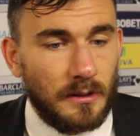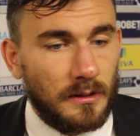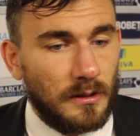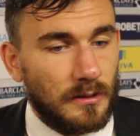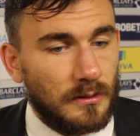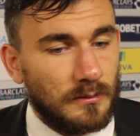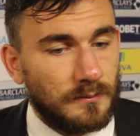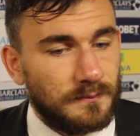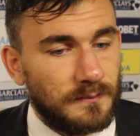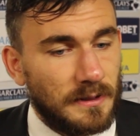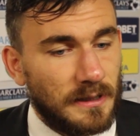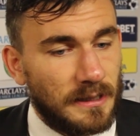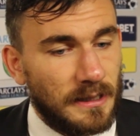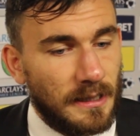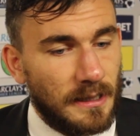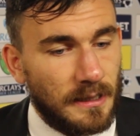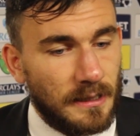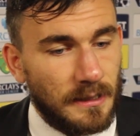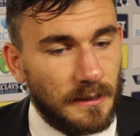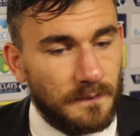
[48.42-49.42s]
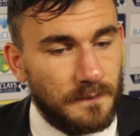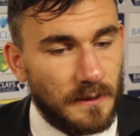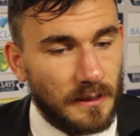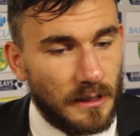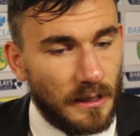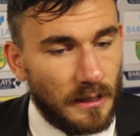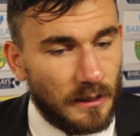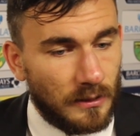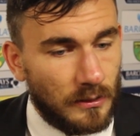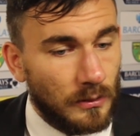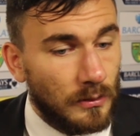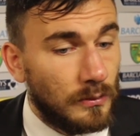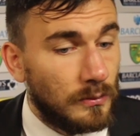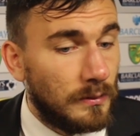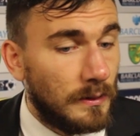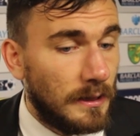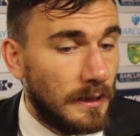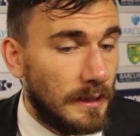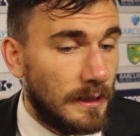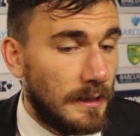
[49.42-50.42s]
you know, they get a
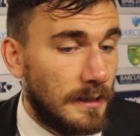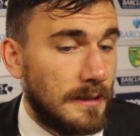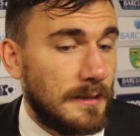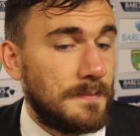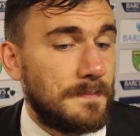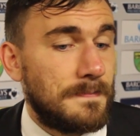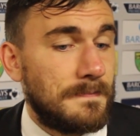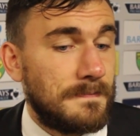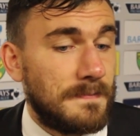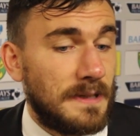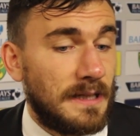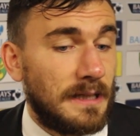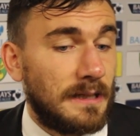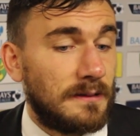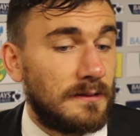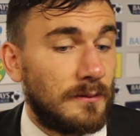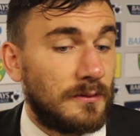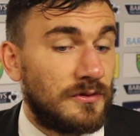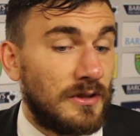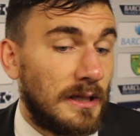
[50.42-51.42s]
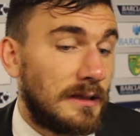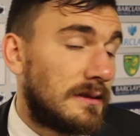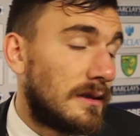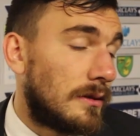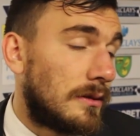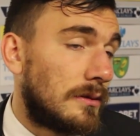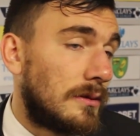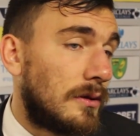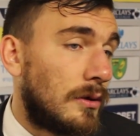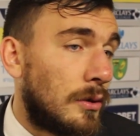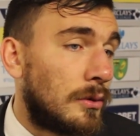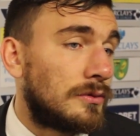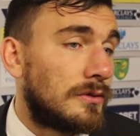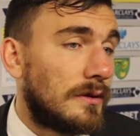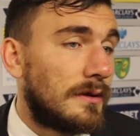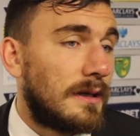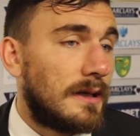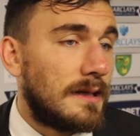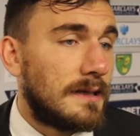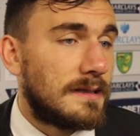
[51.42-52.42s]
goal, and they'll try to hold
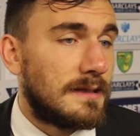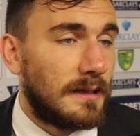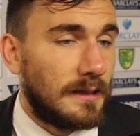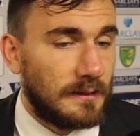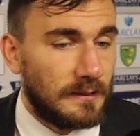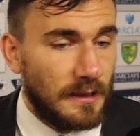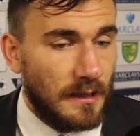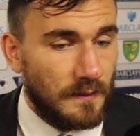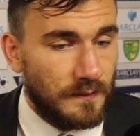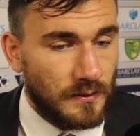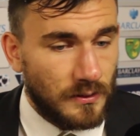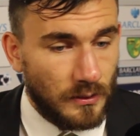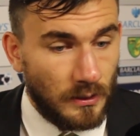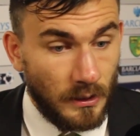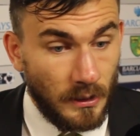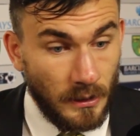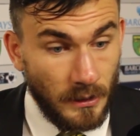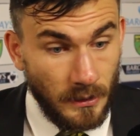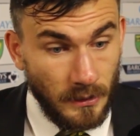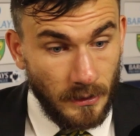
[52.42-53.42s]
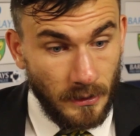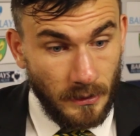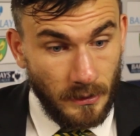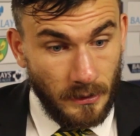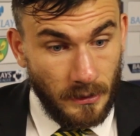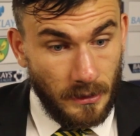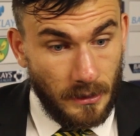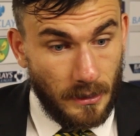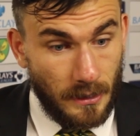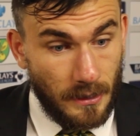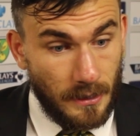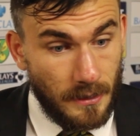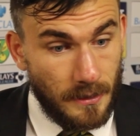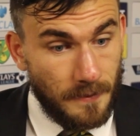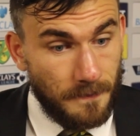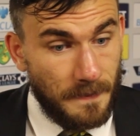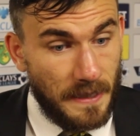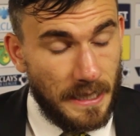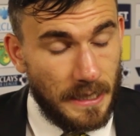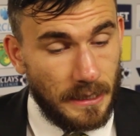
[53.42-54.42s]
on to that second half. So
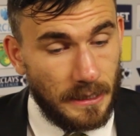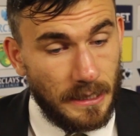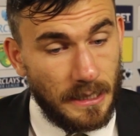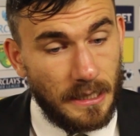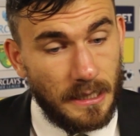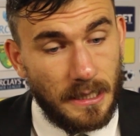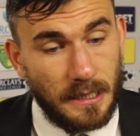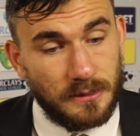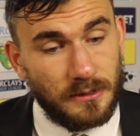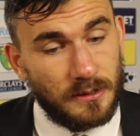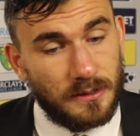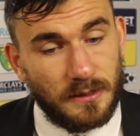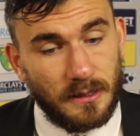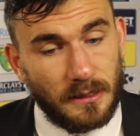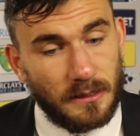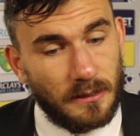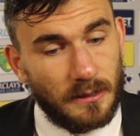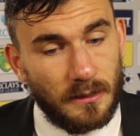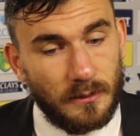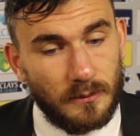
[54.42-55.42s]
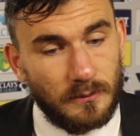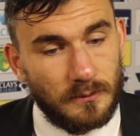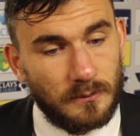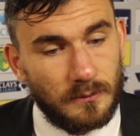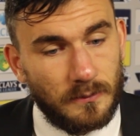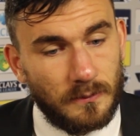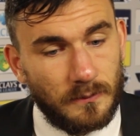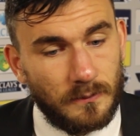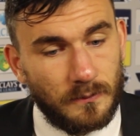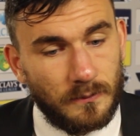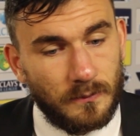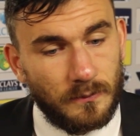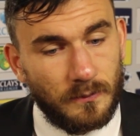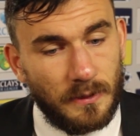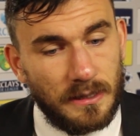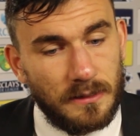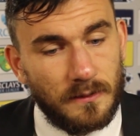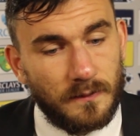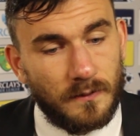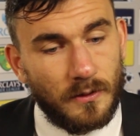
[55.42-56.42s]
I just think that
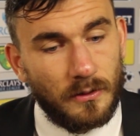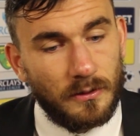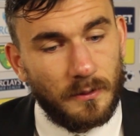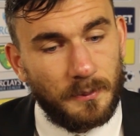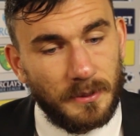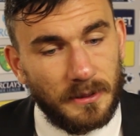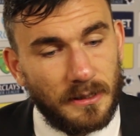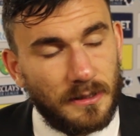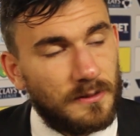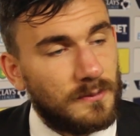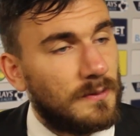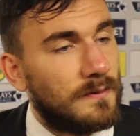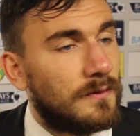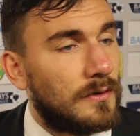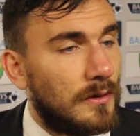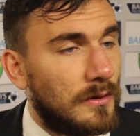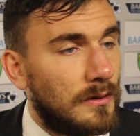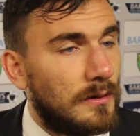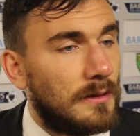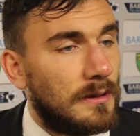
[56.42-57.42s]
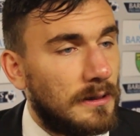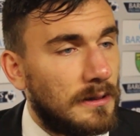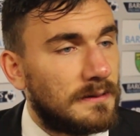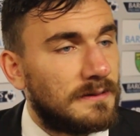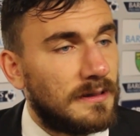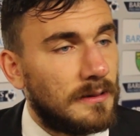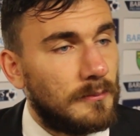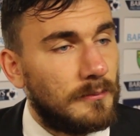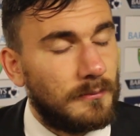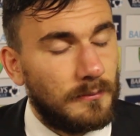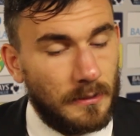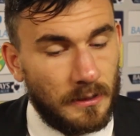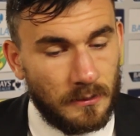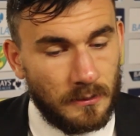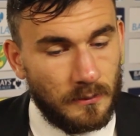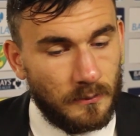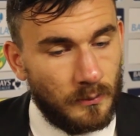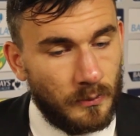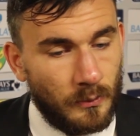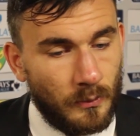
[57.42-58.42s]
when you've got the players we've got in our team,
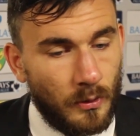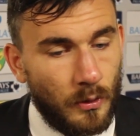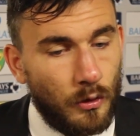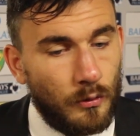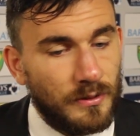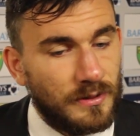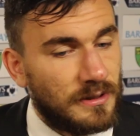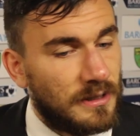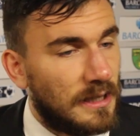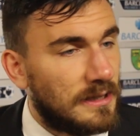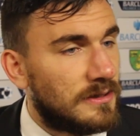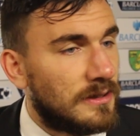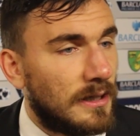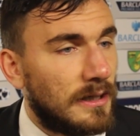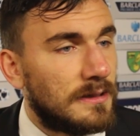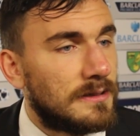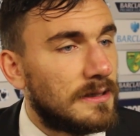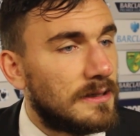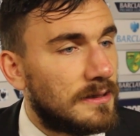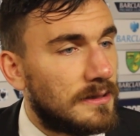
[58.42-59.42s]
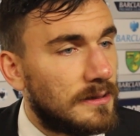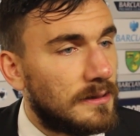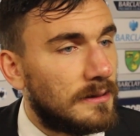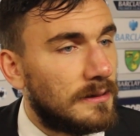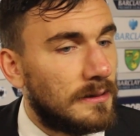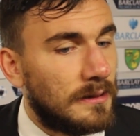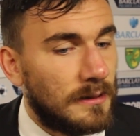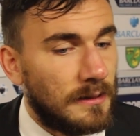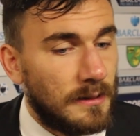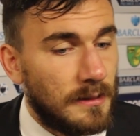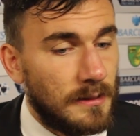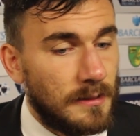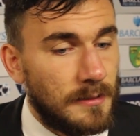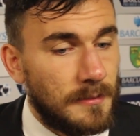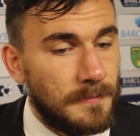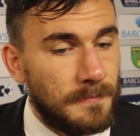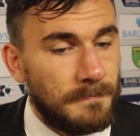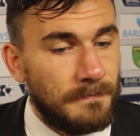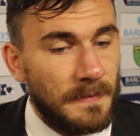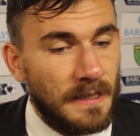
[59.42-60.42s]
we'll always get chances.
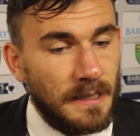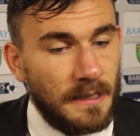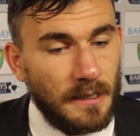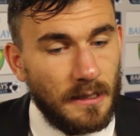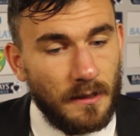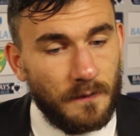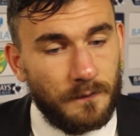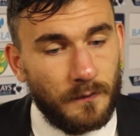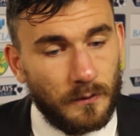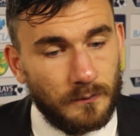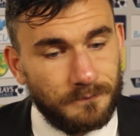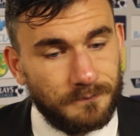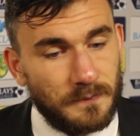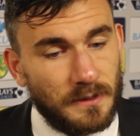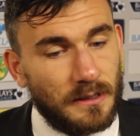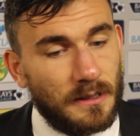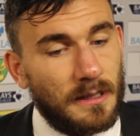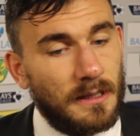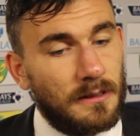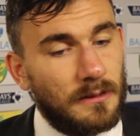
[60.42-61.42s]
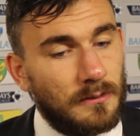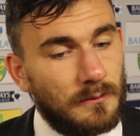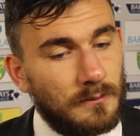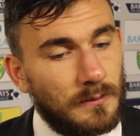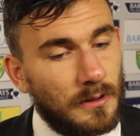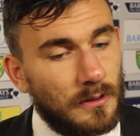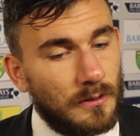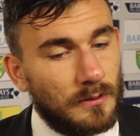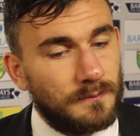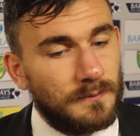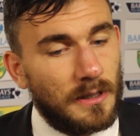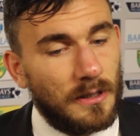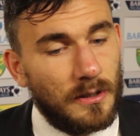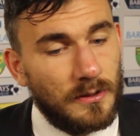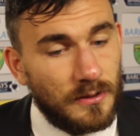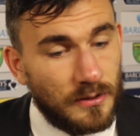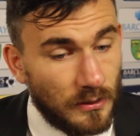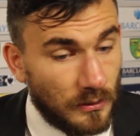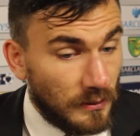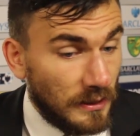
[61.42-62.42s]
I thought, you know, an
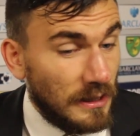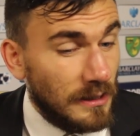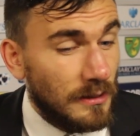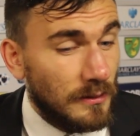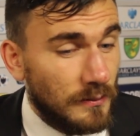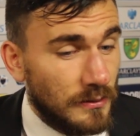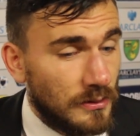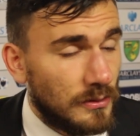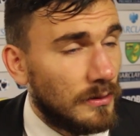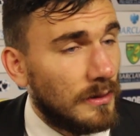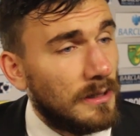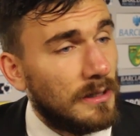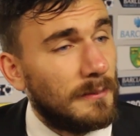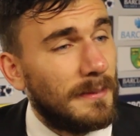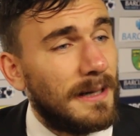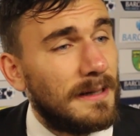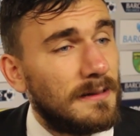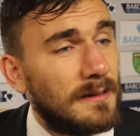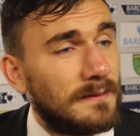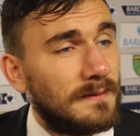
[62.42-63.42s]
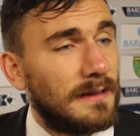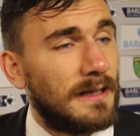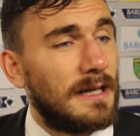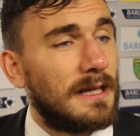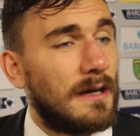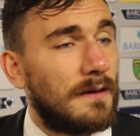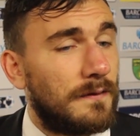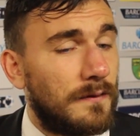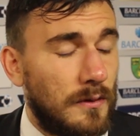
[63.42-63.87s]
unsung hero was Johan Elmander tonight. I